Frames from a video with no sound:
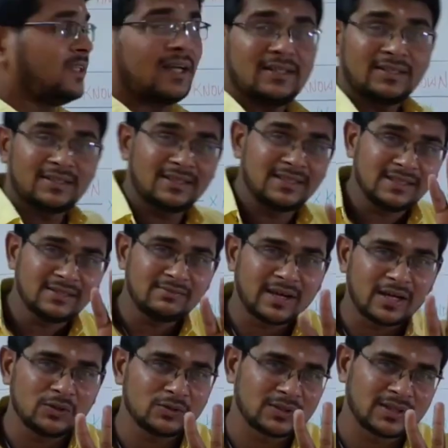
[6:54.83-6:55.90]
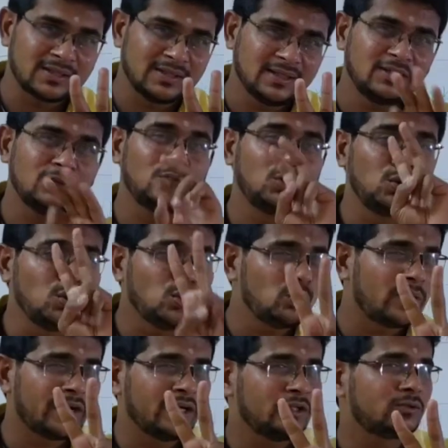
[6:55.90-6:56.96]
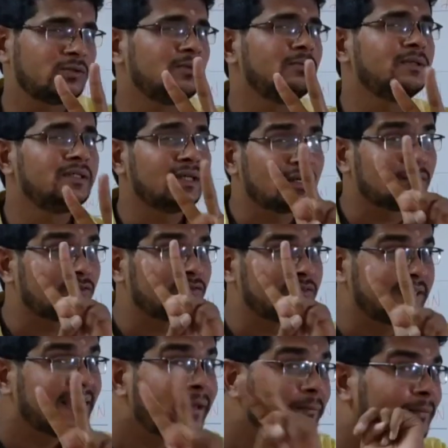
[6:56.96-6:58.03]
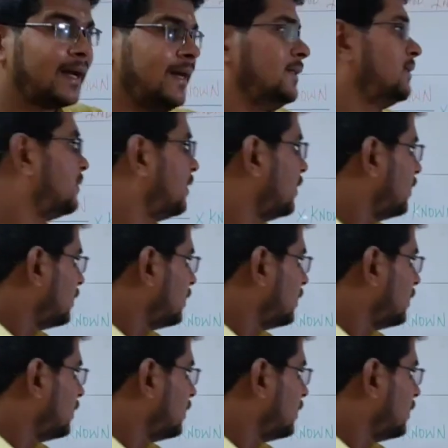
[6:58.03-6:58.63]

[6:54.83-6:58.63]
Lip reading: There are 3 values are there, 2 values will be of same kind.